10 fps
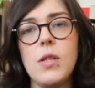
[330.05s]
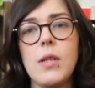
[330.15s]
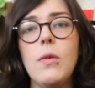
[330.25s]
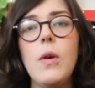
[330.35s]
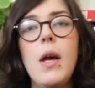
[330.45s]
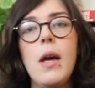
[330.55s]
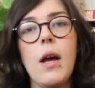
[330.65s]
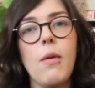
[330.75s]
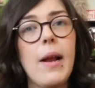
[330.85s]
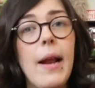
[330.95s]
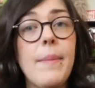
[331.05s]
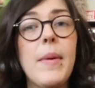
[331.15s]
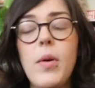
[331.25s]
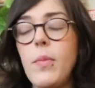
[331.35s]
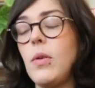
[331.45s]
So I quite like
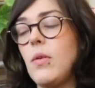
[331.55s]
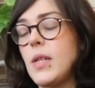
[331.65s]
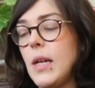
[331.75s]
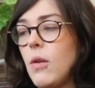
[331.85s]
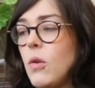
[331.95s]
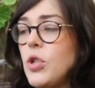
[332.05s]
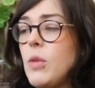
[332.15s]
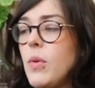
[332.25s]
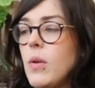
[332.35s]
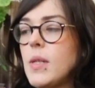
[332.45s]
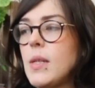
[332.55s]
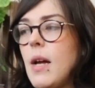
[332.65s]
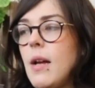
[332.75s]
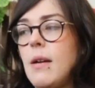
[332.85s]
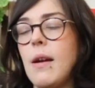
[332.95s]
my popular psychology books
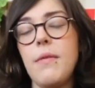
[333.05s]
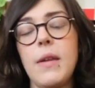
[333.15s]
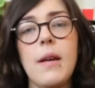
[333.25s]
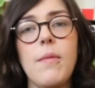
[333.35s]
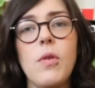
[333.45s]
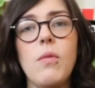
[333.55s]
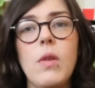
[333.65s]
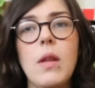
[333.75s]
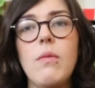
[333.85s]
and I think I'm going to really,